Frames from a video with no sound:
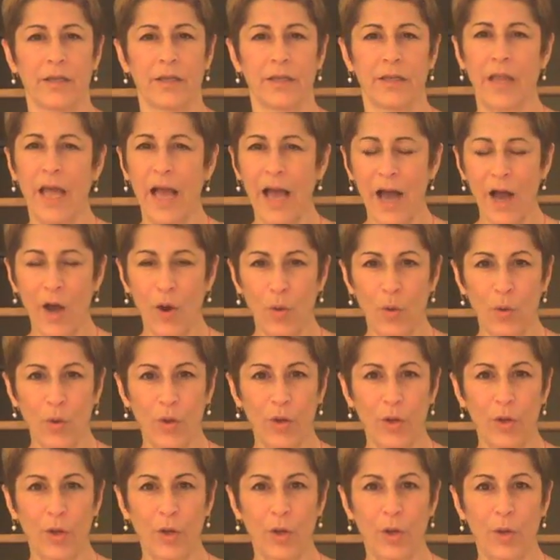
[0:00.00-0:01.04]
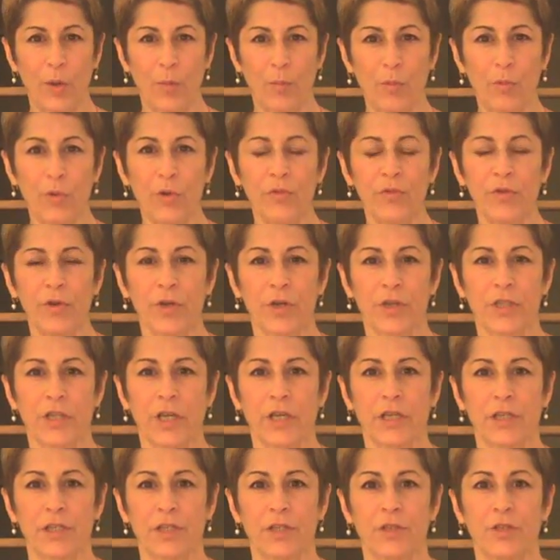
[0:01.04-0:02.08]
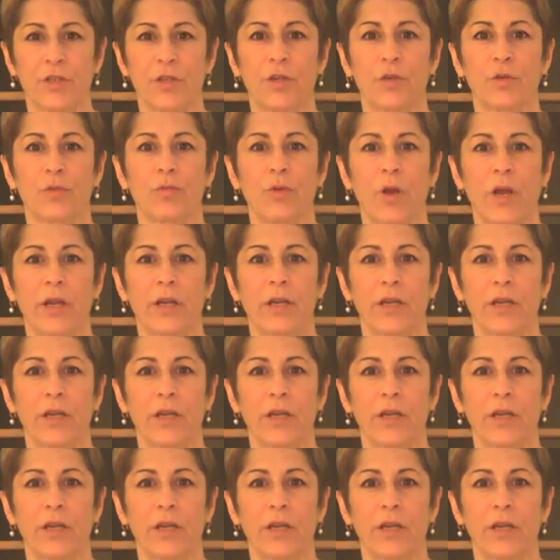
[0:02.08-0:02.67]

Now, move your attention to your right